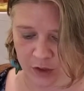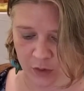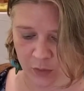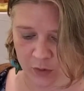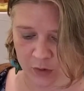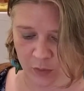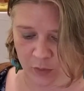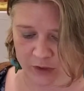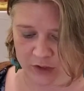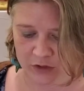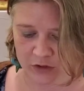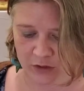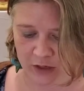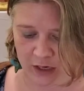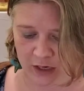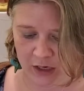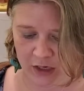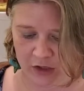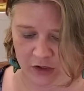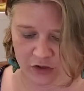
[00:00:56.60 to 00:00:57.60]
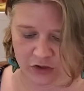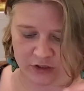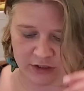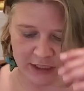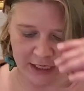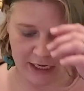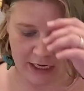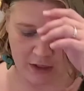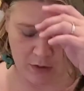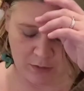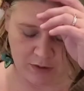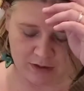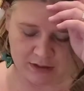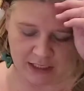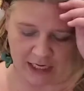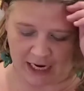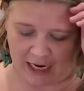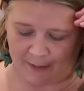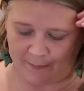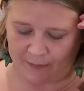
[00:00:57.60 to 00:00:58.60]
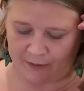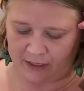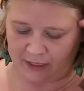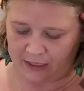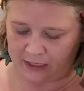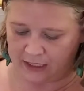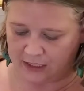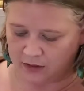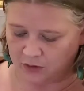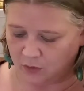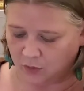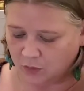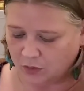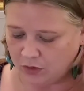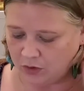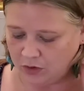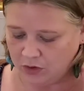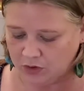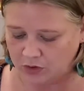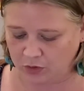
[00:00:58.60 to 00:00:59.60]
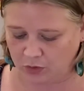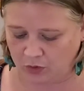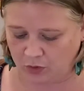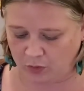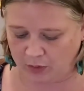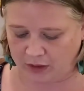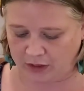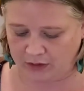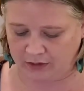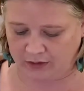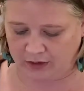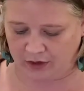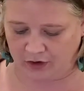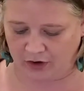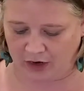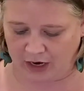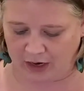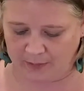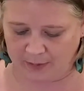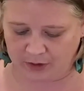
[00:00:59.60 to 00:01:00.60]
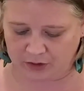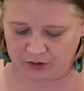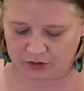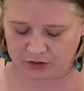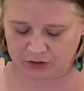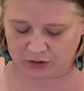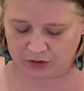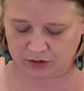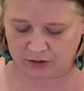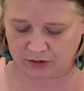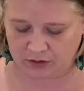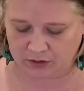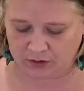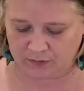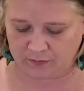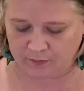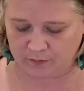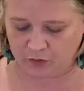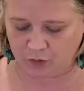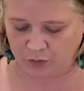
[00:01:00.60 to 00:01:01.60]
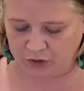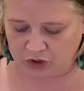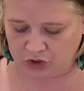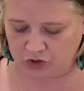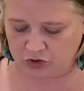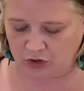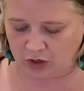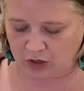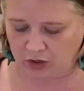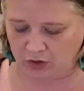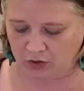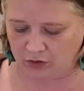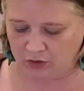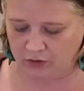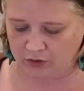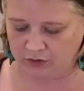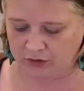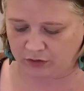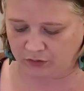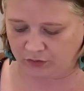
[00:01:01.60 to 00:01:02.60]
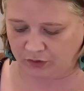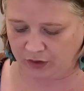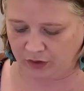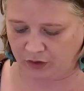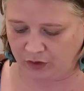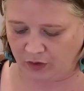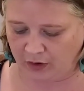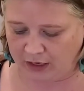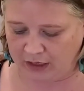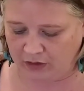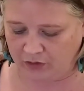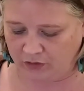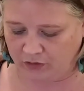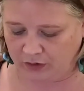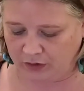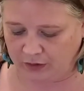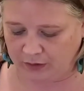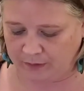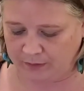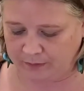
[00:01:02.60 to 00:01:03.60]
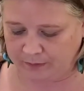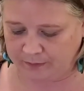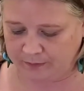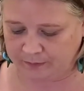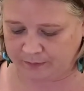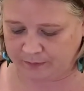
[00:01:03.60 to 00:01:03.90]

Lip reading: when we do not understand what is happening in the world or with our neighbors. We struggle to feel grateful.